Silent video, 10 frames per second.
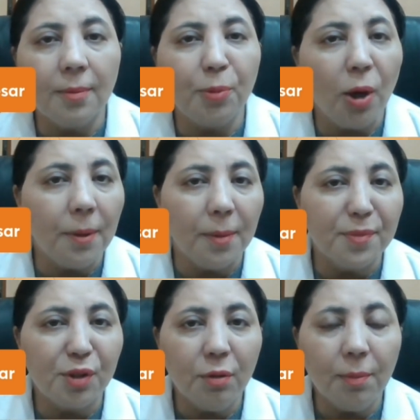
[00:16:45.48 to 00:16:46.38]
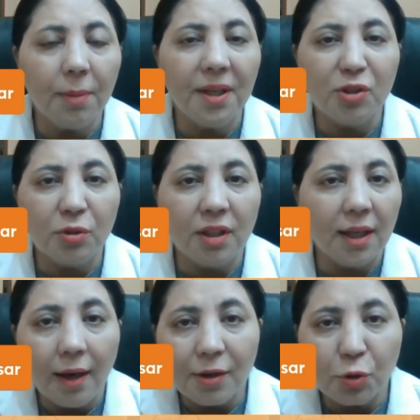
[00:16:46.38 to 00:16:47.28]
problems, maybe
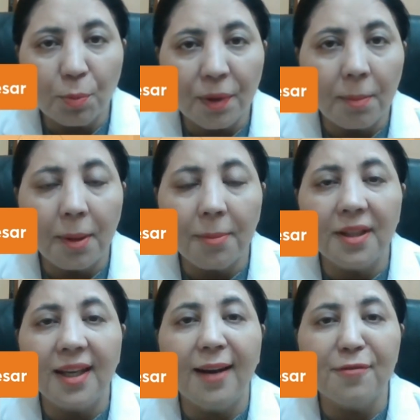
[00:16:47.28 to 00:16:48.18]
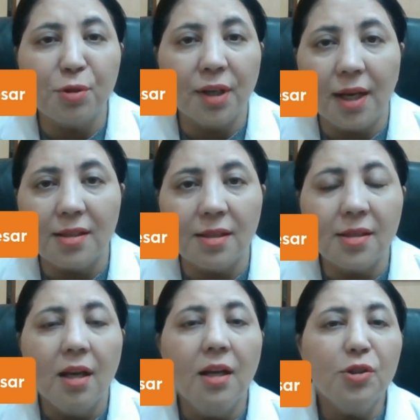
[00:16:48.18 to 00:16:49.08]
they are atopic, maybe they have psoriasis,
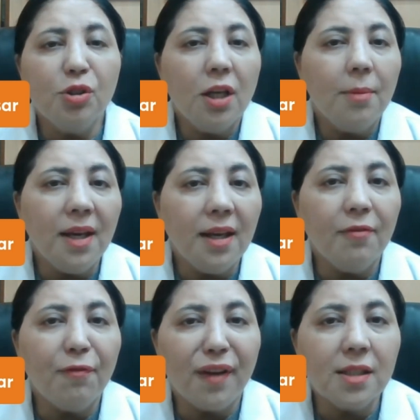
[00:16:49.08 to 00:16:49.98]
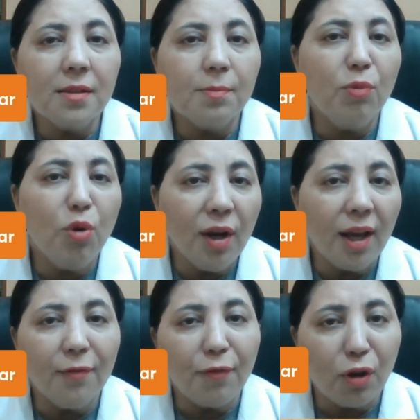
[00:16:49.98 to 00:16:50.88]
so they may face more
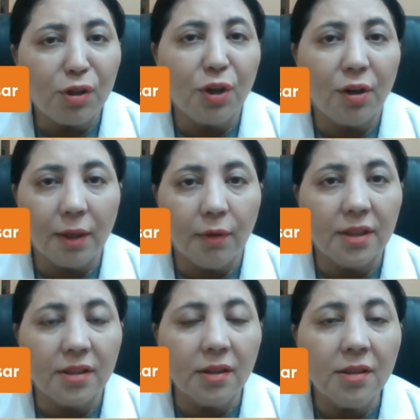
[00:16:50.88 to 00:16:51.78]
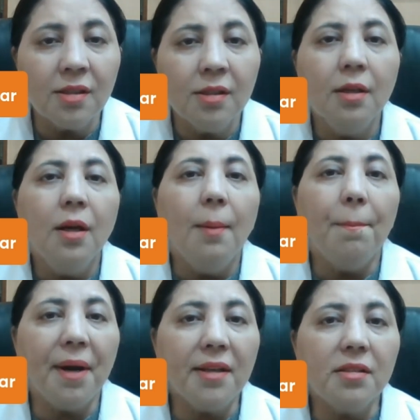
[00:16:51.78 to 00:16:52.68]
hair fall during winters.
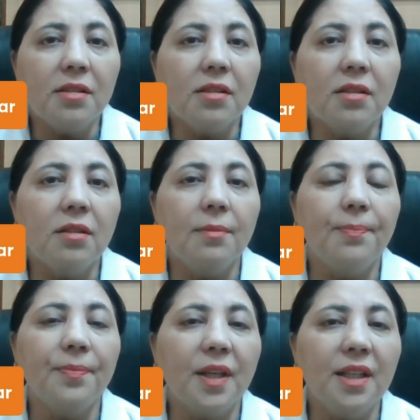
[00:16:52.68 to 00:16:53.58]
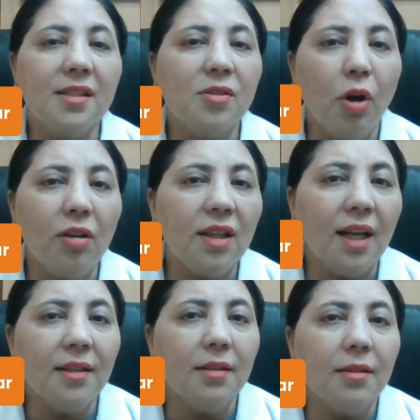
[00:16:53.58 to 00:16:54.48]
But it's not
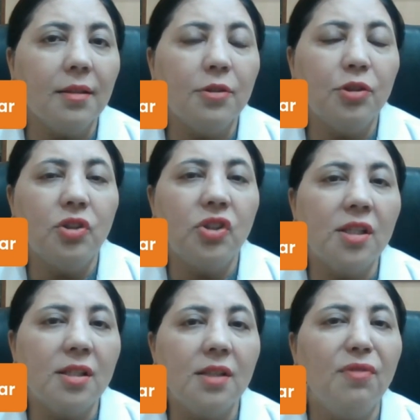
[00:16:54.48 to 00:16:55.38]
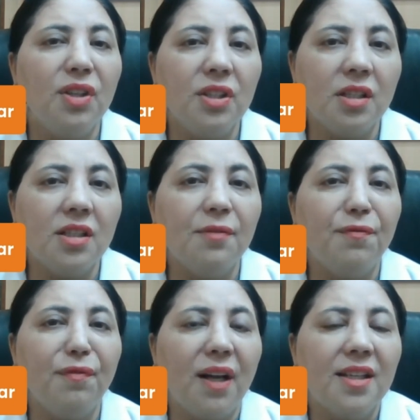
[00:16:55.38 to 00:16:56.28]
that just in winters,
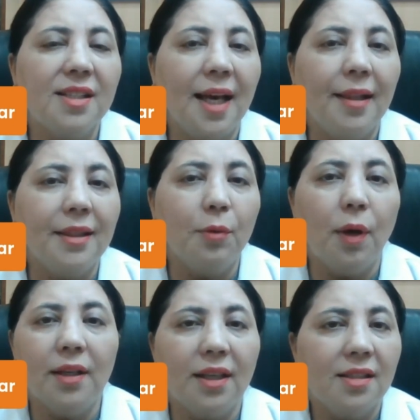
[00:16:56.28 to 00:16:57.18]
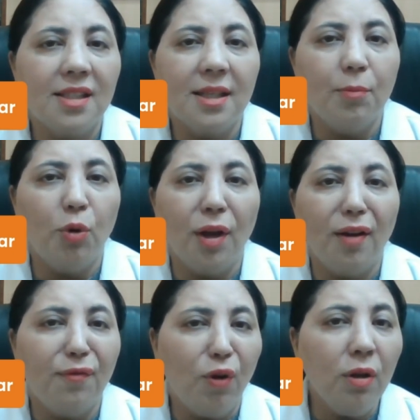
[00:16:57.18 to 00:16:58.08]
if one is healthy, one can see more
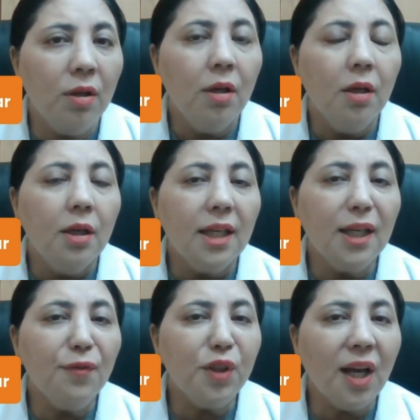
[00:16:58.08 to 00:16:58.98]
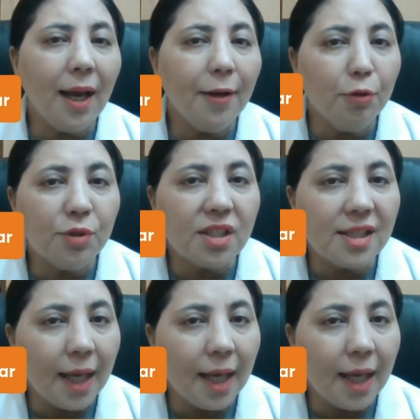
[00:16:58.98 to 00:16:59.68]
hair fall. If the hair root is